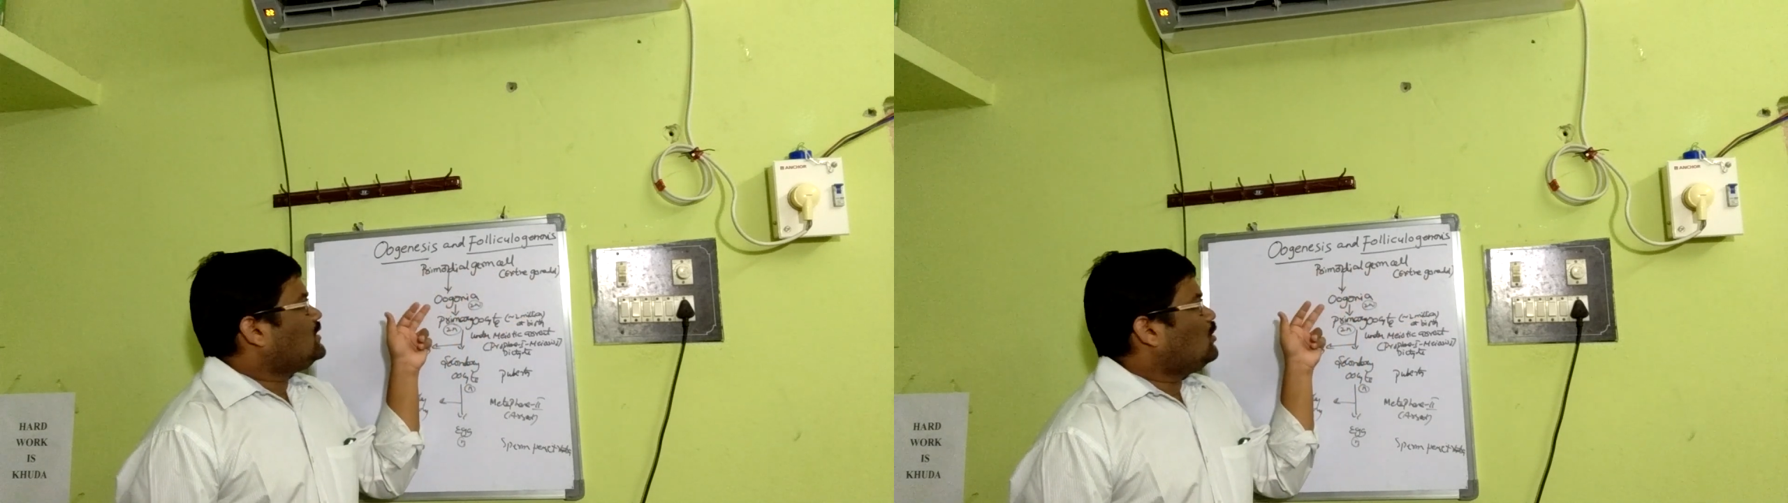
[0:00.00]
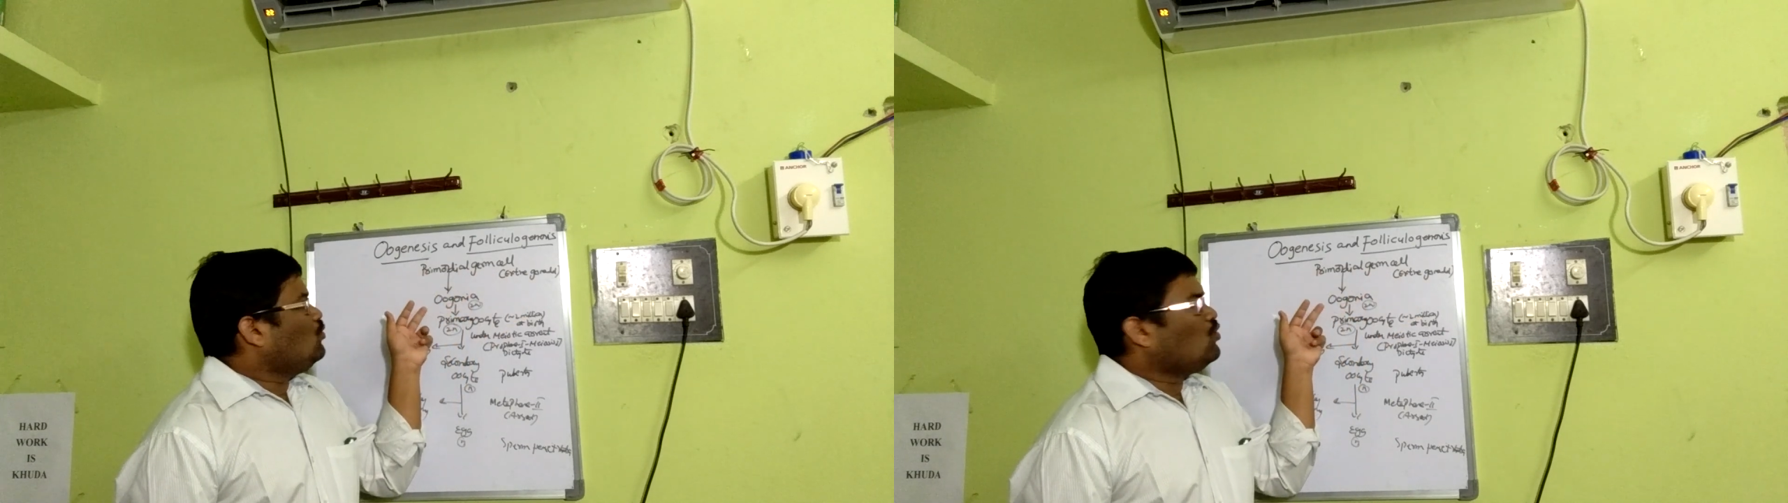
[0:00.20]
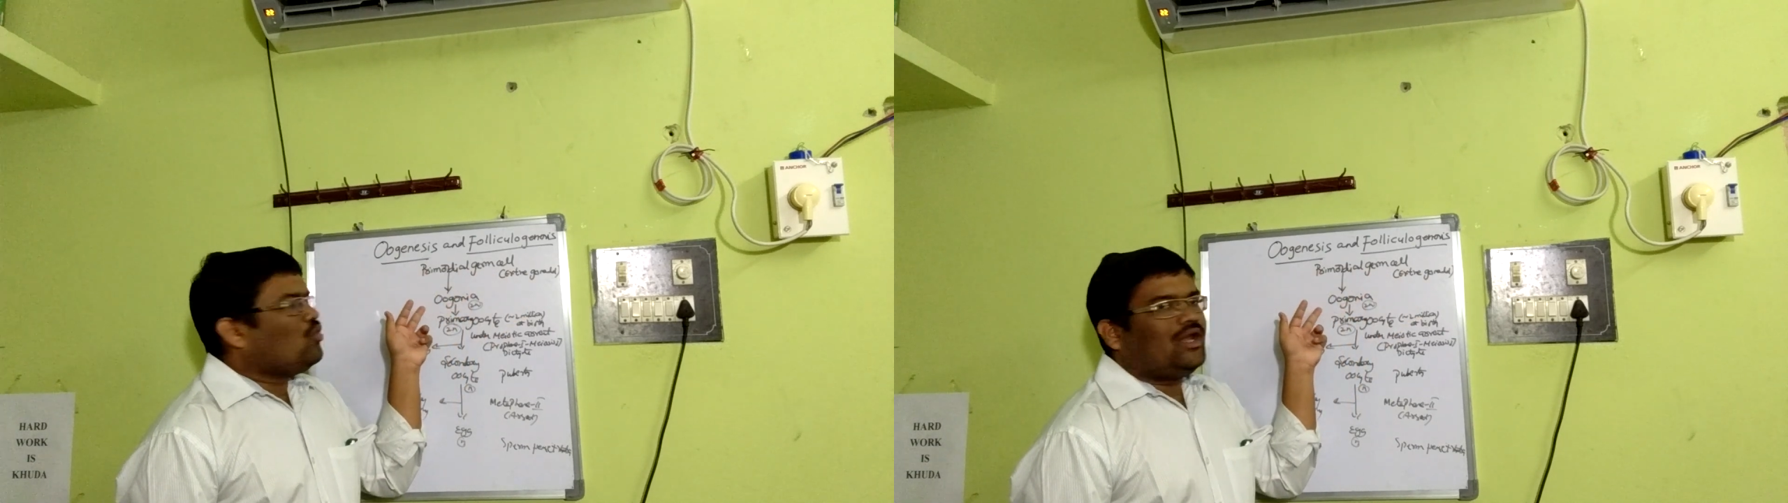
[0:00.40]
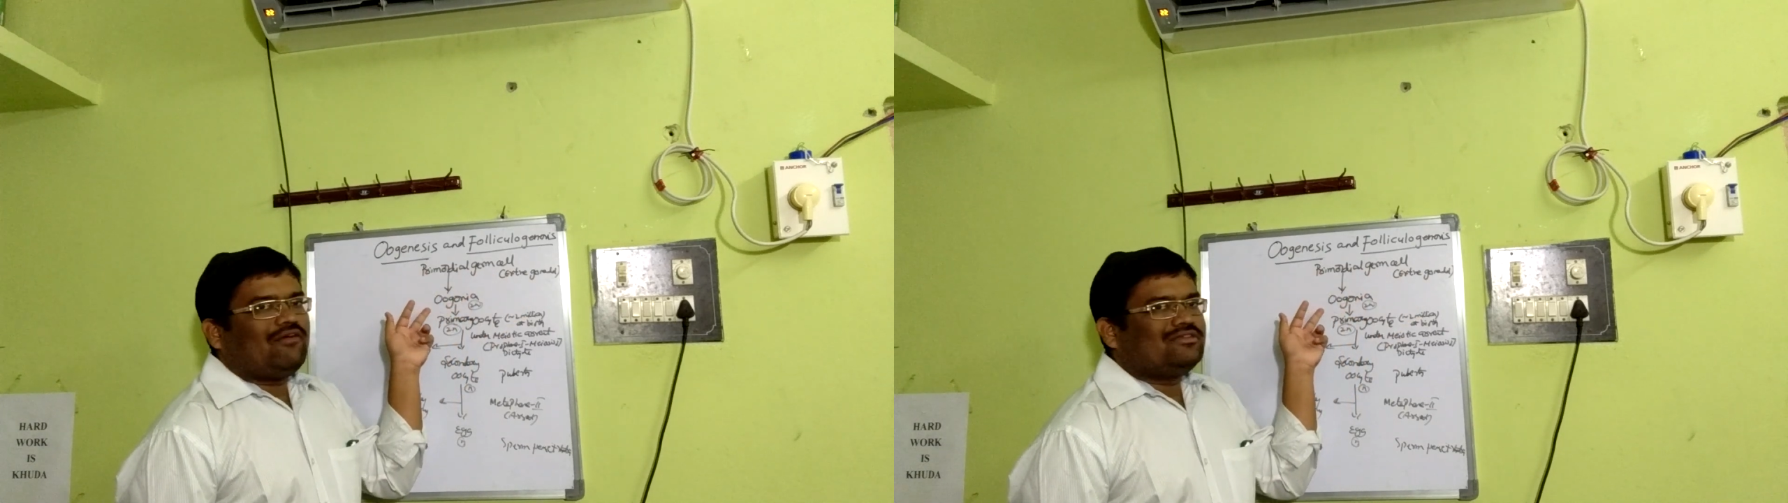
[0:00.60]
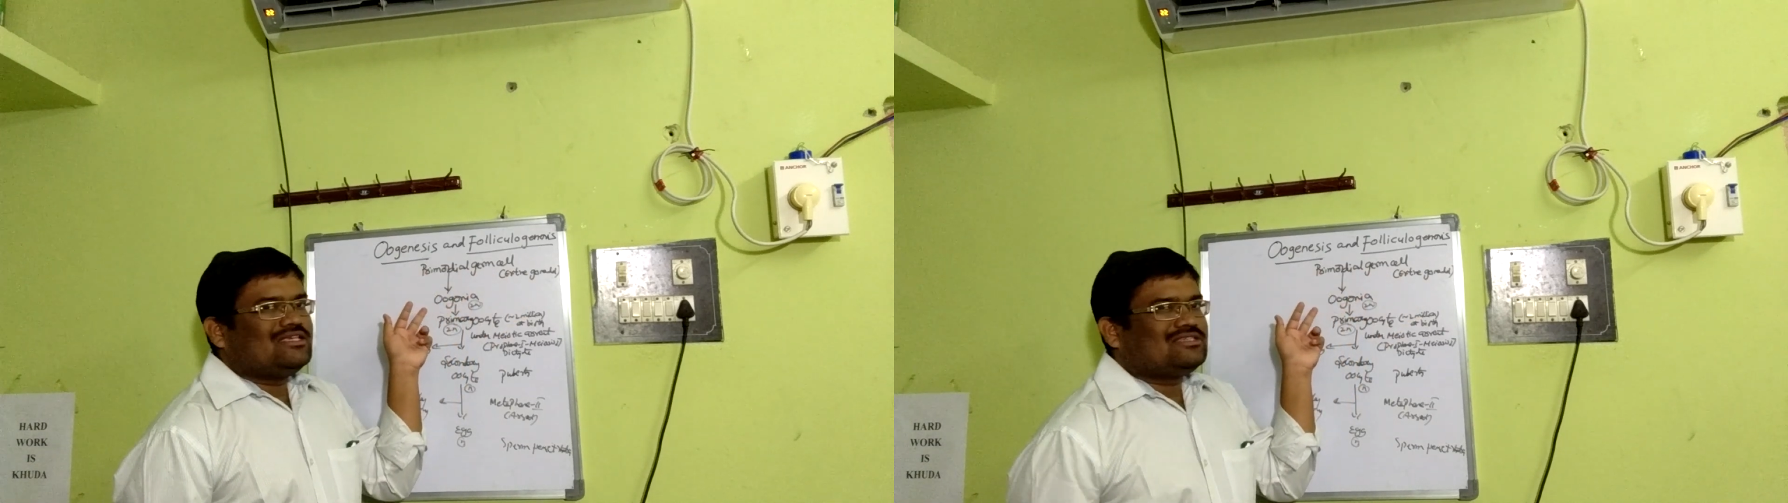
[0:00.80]
the
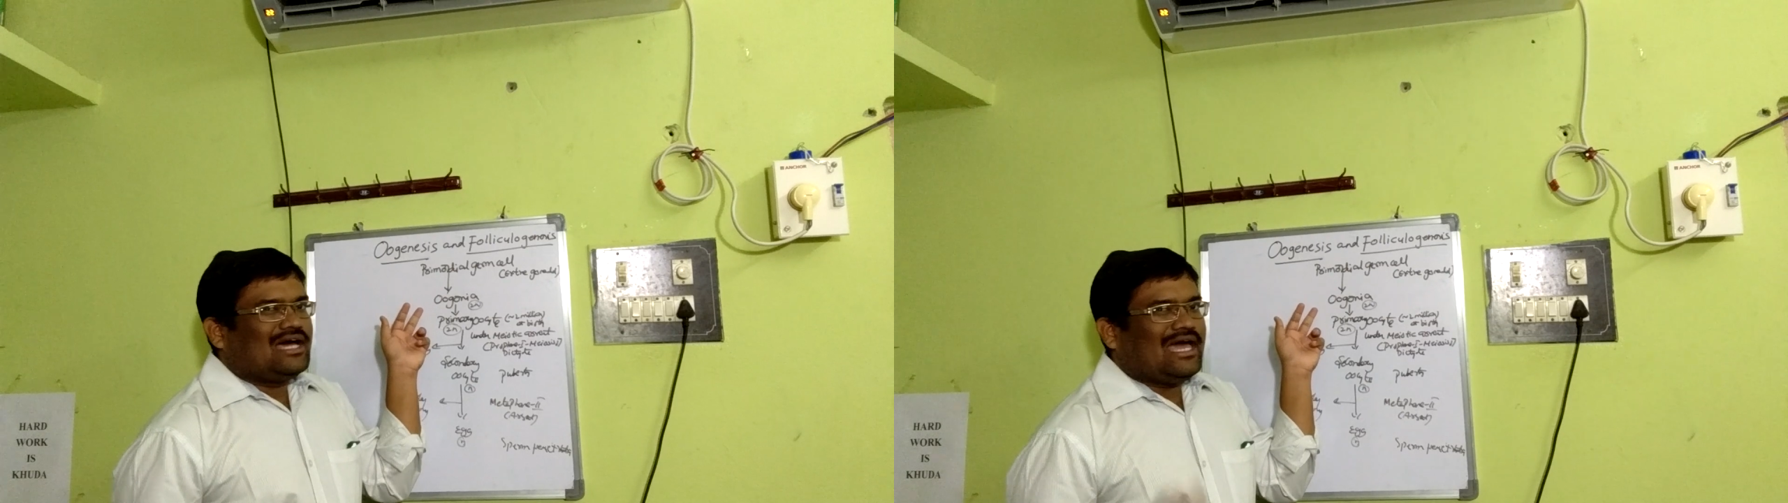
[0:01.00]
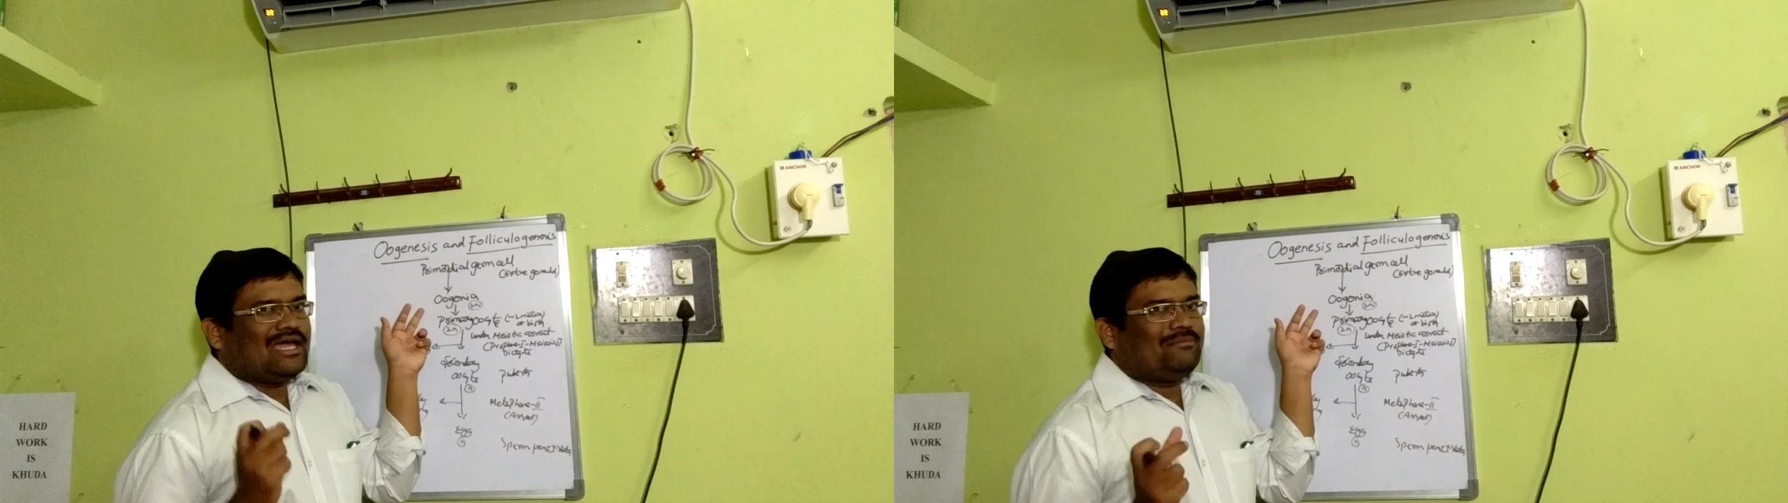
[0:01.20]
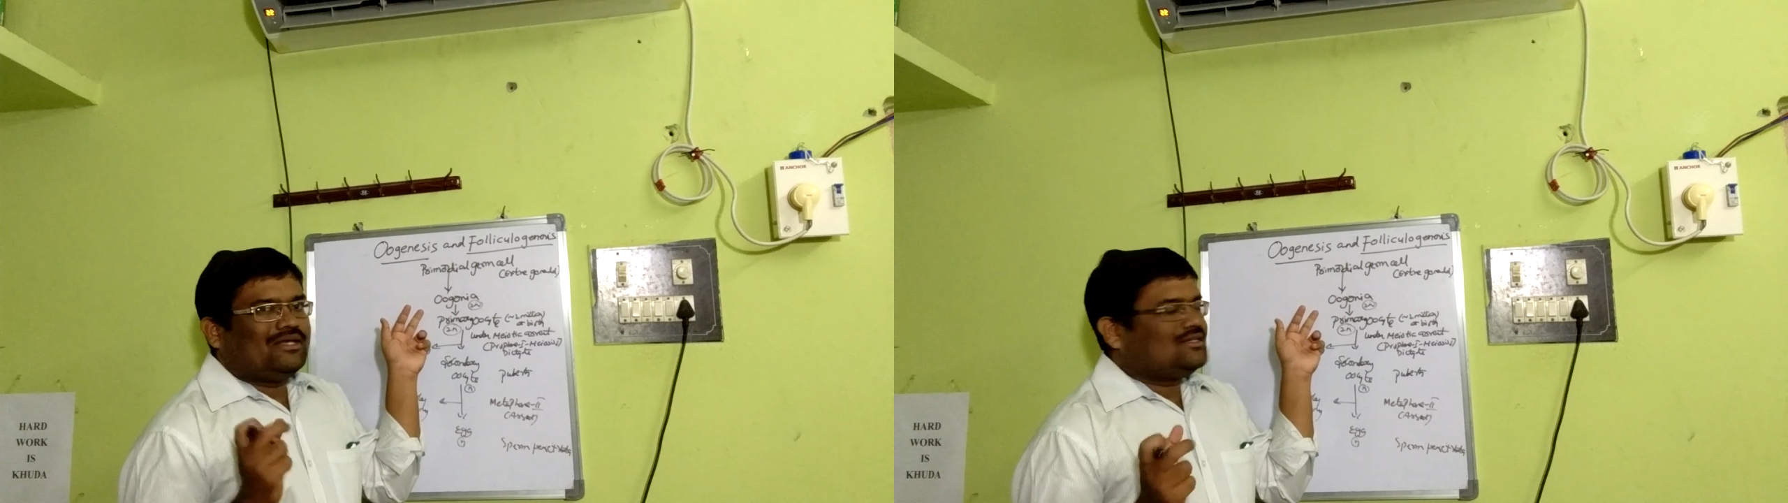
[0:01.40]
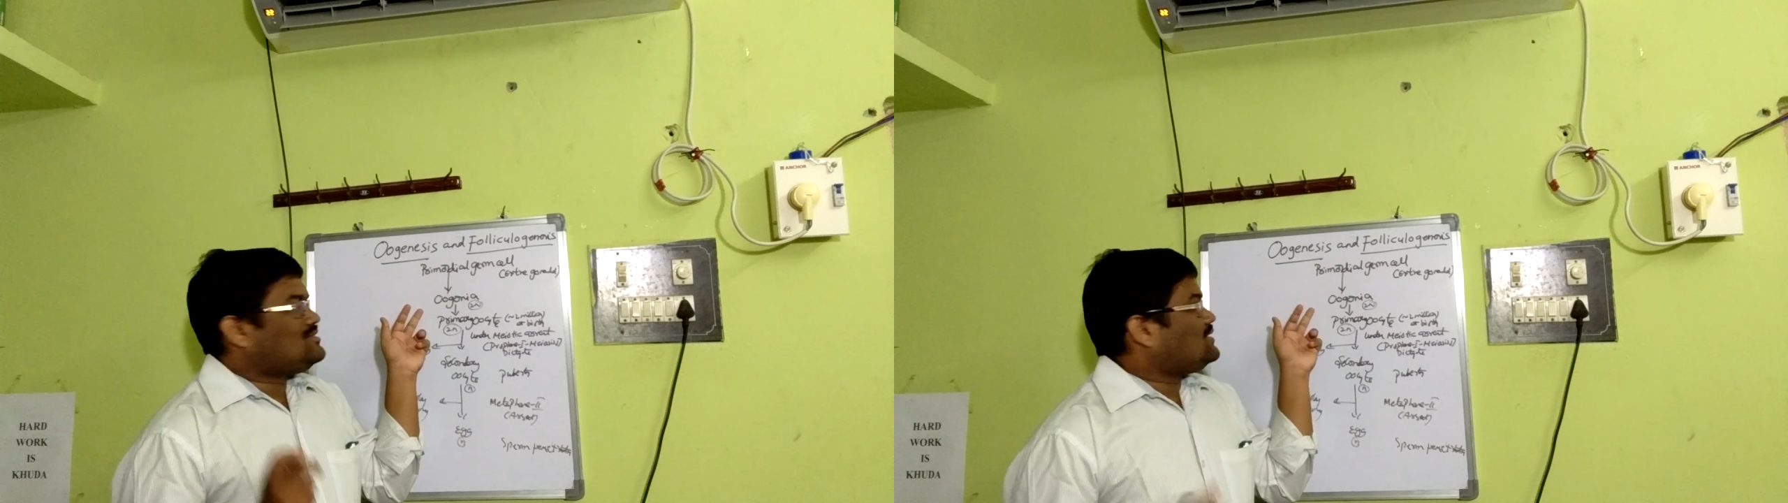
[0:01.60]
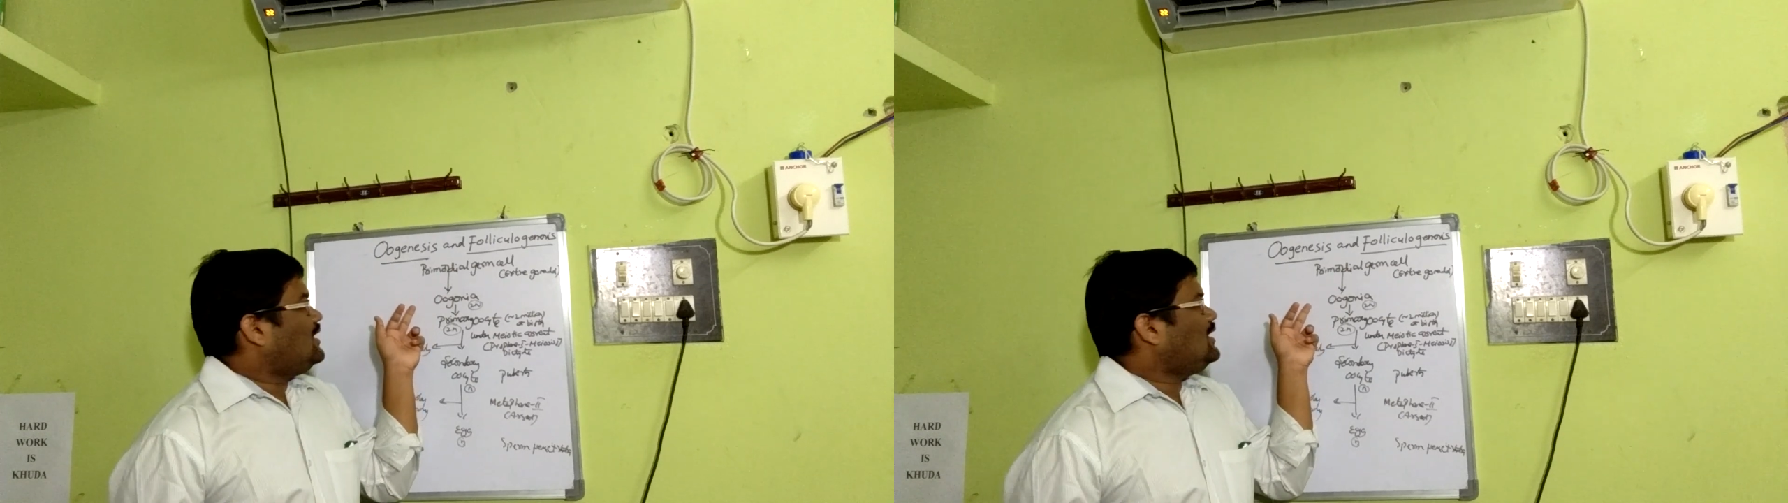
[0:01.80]
oogonia, which is the egg mother
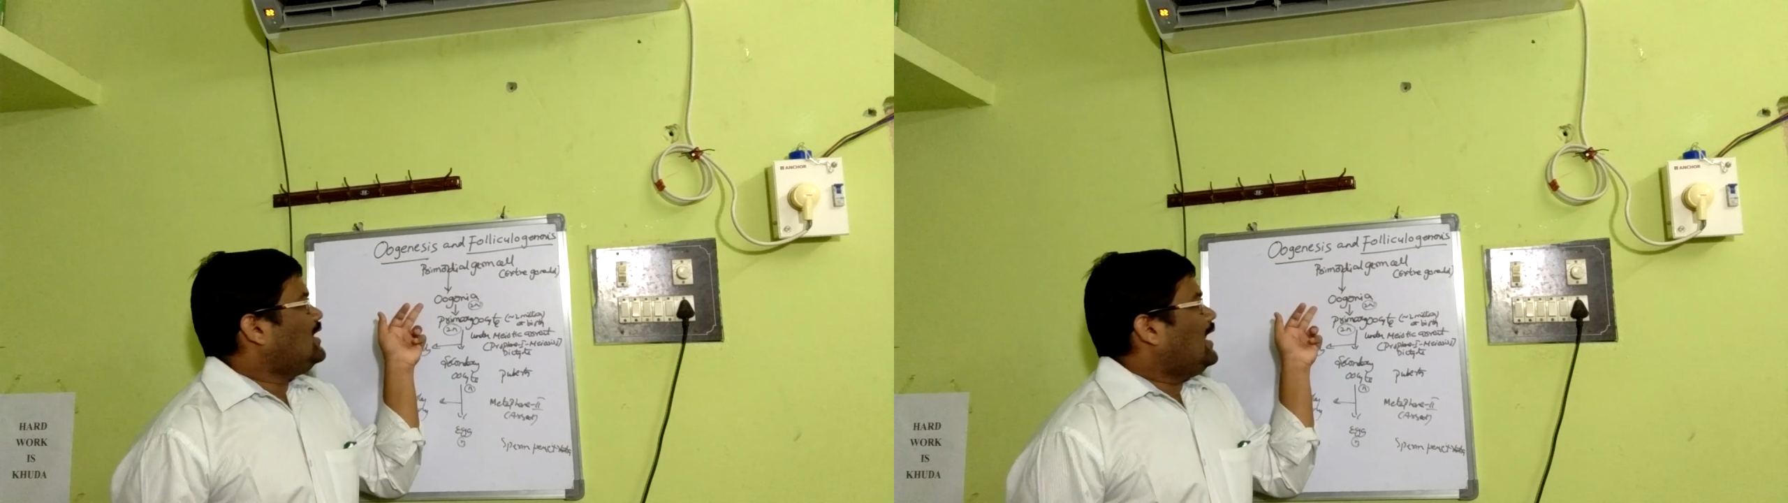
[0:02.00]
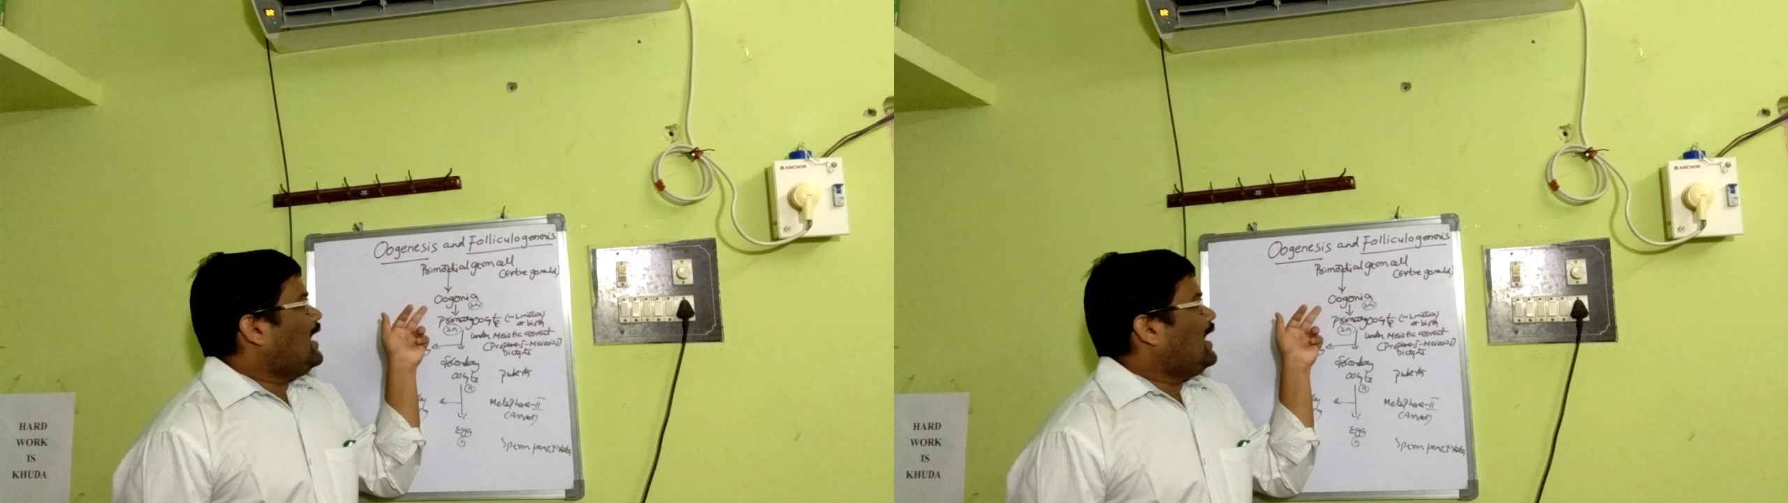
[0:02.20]
cell,